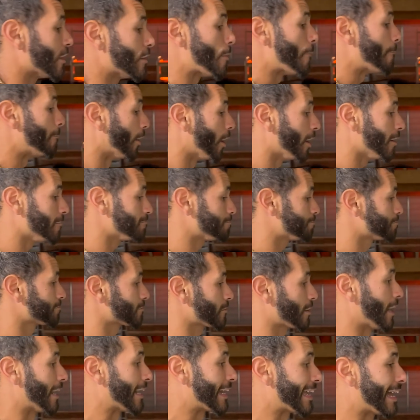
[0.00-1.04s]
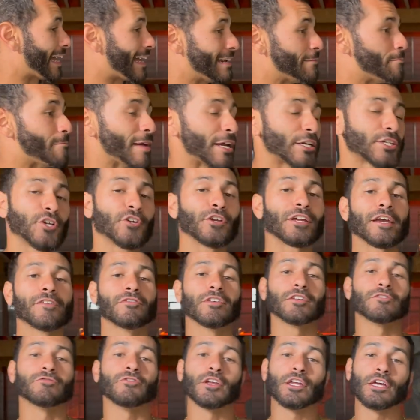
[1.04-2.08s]
But again, make sure you give
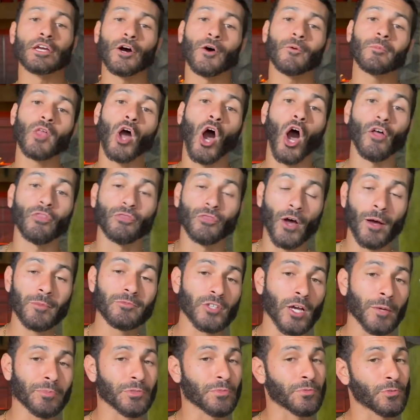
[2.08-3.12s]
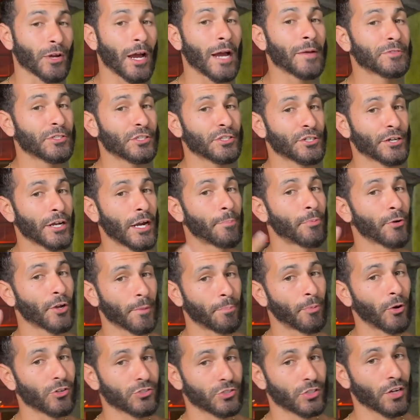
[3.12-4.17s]
this video a thumbs up, subscribe to the channel, put your
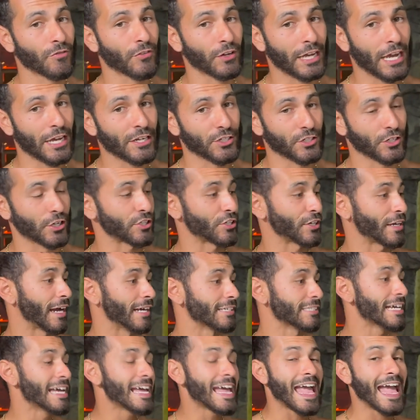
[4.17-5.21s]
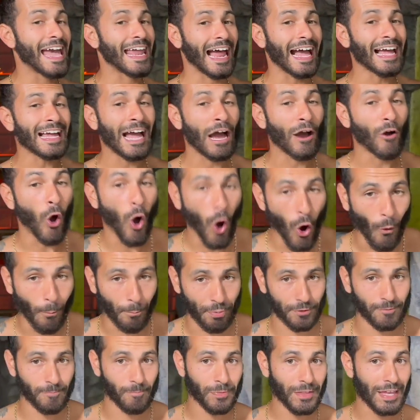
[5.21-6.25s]
post notifications on, you guys. And I hope
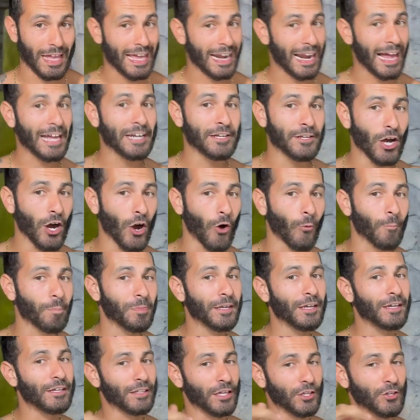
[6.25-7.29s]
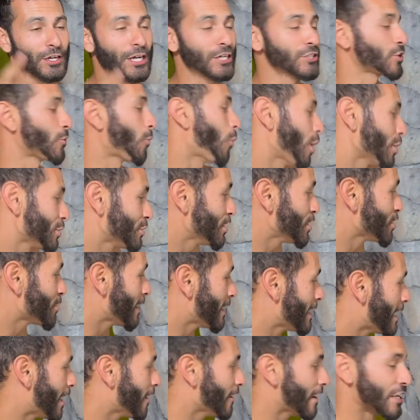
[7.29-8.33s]
and I know that you guys are watching this
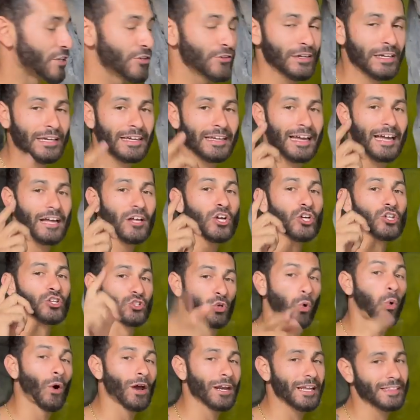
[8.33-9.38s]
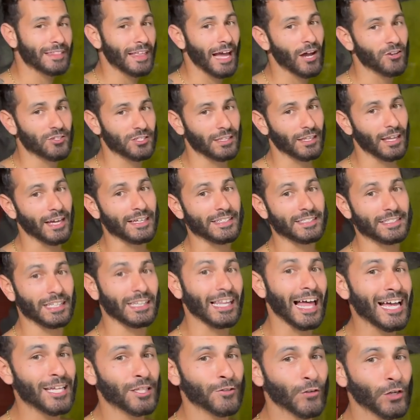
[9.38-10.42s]
right now and you can get 20,000 likes. The
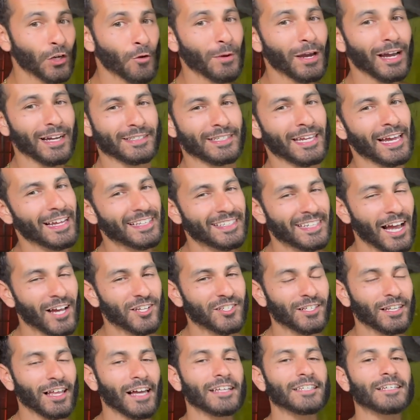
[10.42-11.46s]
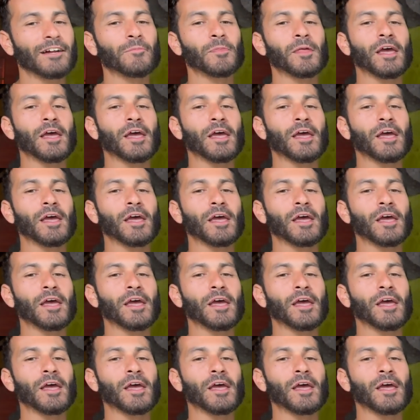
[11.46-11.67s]
last video we got 10,000 likes.